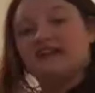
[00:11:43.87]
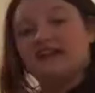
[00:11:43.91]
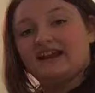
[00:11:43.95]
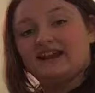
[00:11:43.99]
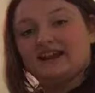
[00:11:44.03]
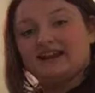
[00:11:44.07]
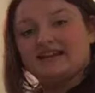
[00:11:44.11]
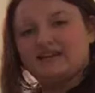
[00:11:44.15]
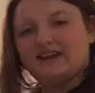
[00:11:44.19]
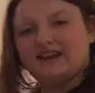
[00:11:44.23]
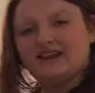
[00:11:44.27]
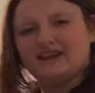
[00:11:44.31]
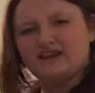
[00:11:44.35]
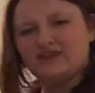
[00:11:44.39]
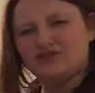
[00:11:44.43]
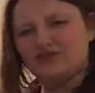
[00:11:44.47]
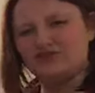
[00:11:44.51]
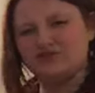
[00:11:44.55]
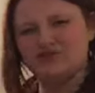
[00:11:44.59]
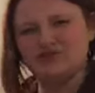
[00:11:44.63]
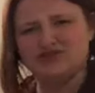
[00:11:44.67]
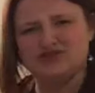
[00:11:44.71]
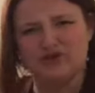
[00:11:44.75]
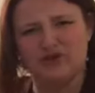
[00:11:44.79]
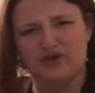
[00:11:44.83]
getting like a
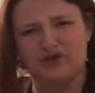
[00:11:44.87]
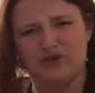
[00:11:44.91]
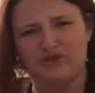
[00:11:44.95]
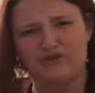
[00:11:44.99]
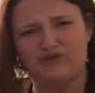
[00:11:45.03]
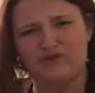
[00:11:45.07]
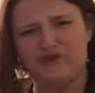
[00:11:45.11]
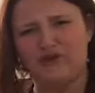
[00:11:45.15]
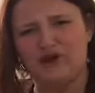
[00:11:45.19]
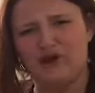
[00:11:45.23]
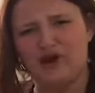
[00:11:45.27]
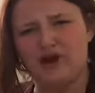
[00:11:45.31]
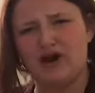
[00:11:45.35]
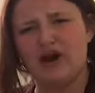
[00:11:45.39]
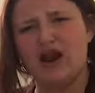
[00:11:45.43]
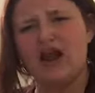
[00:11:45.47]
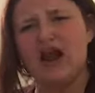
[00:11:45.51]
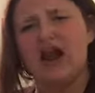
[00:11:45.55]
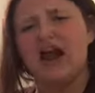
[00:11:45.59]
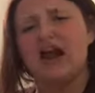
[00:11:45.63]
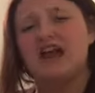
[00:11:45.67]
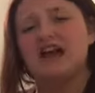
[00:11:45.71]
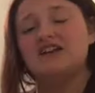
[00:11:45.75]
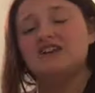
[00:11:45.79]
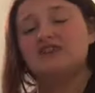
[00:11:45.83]
little stroller for her.
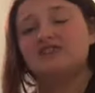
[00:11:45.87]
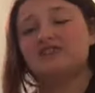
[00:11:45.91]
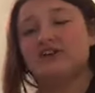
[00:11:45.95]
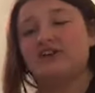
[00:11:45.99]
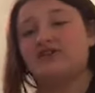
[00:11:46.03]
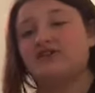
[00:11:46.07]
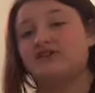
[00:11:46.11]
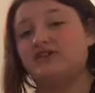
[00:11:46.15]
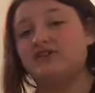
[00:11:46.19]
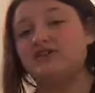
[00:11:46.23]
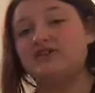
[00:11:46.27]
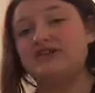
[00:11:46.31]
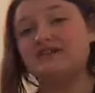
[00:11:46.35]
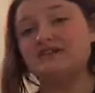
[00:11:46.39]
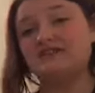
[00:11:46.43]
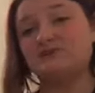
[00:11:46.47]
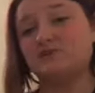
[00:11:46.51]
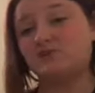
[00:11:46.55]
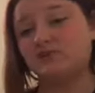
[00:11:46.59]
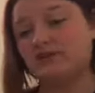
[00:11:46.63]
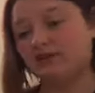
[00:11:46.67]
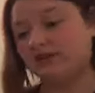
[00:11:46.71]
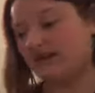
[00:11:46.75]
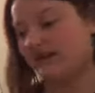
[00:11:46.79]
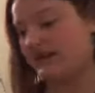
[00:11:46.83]
So there is
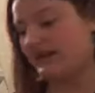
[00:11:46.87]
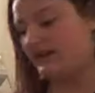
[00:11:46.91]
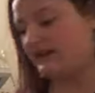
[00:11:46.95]
one